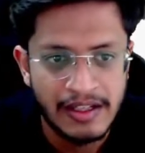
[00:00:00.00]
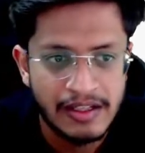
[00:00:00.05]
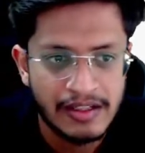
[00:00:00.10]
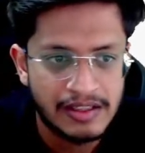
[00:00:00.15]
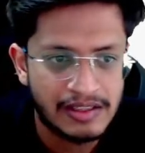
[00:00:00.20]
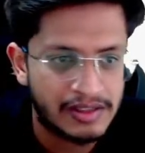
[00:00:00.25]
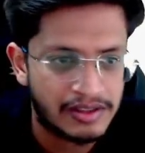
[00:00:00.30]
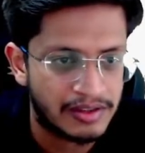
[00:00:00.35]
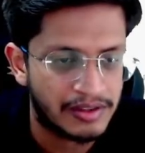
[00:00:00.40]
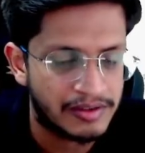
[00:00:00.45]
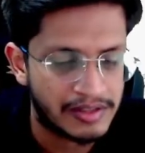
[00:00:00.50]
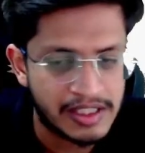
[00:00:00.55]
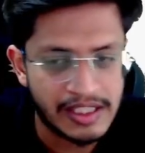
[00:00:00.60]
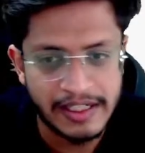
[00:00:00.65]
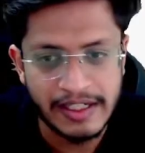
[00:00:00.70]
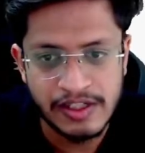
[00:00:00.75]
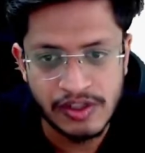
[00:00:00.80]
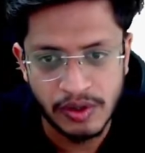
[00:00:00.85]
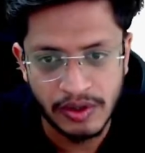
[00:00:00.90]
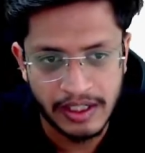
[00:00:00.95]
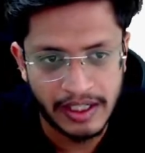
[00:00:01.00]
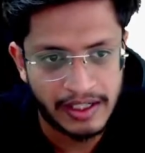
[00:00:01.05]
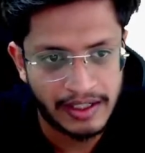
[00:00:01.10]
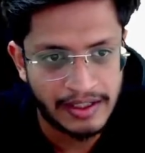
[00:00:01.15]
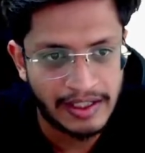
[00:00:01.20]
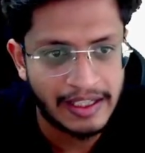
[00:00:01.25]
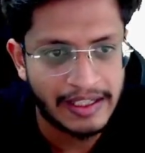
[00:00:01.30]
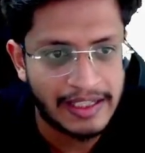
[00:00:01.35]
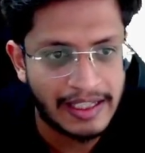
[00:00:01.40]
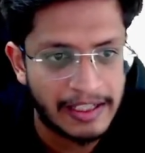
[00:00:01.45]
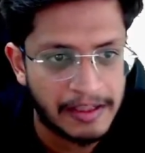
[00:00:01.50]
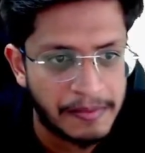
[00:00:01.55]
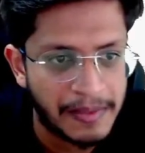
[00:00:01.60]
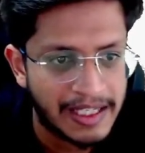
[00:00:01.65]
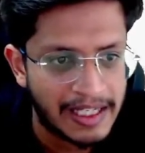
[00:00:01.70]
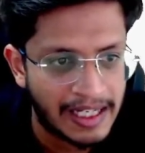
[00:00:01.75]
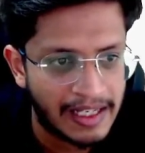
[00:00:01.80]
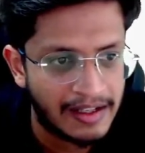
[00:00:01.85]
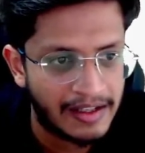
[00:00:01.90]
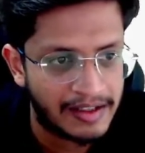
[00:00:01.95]
So it's okay. Like let me
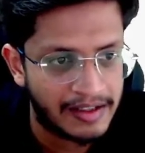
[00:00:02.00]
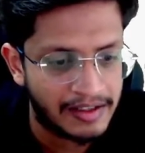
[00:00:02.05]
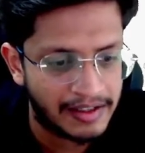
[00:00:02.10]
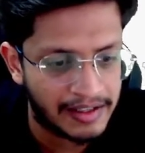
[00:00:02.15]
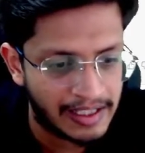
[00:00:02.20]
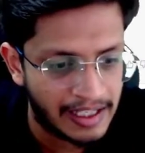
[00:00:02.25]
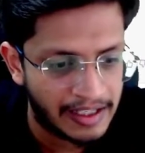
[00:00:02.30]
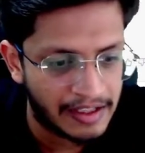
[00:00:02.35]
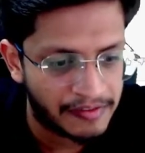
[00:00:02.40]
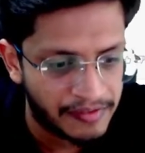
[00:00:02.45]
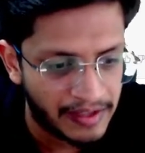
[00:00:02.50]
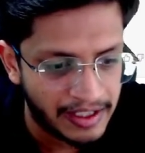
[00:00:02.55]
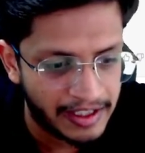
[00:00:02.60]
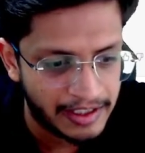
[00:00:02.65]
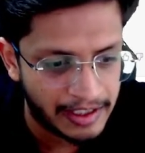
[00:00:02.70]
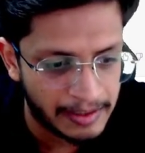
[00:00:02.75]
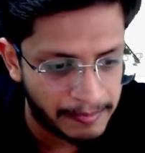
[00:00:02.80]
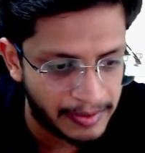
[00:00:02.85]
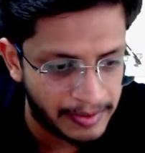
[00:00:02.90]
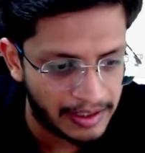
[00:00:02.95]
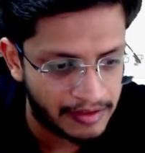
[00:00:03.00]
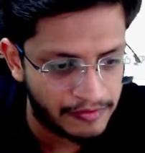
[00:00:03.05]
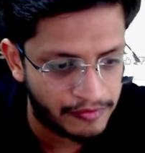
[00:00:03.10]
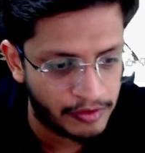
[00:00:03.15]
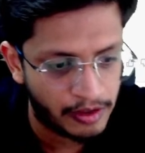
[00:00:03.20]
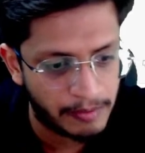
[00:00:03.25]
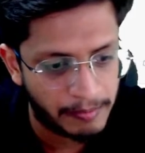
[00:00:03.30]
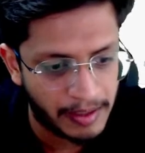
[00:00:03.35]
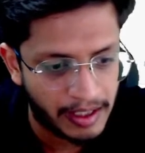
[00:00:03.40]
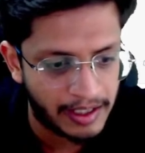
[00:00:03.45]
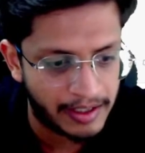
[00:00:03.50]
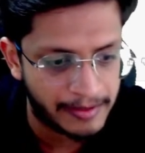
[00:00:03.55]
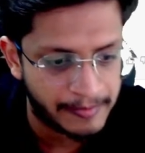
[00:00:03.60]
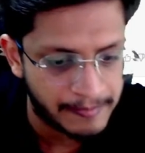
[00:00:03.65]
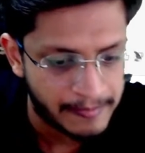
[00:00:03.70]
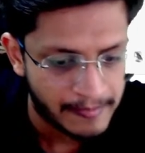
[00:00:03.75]
clarify it a bit for Bard.